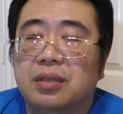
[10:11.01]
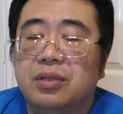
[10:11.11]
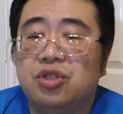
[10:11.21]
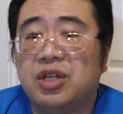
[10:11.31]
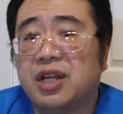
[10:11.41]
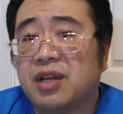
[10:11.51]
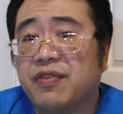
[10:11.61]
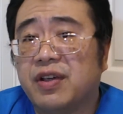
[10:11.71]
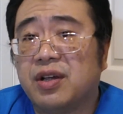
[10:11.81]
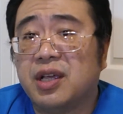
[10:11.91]
genetic
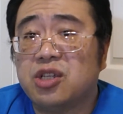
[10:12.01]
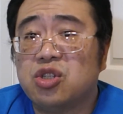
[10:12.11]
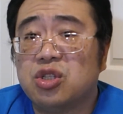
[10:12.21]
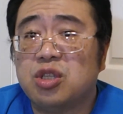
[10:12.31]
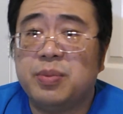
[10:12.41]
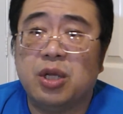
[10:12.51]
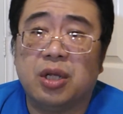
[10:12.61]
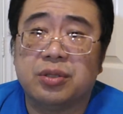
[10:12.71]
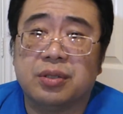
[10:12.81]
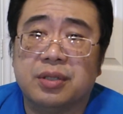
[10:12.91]
variation to be
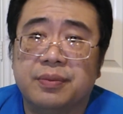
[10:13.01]
altered.